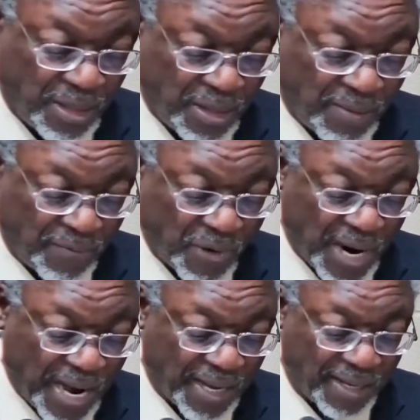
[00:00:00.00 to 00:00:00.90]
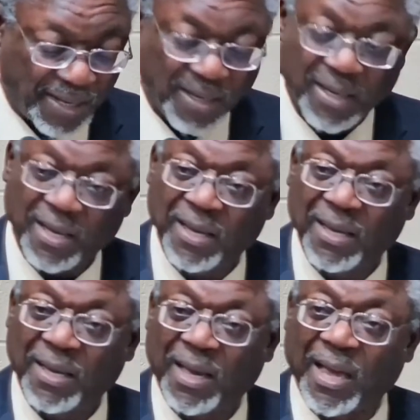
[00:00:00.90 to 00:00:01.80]
For I
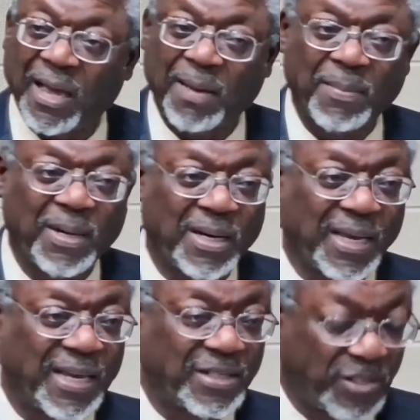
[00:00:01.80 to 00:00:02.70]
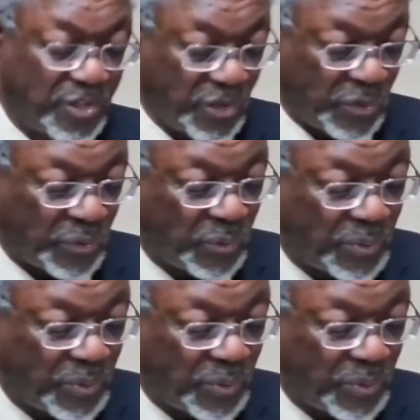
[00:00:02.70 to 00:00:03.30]
am against you,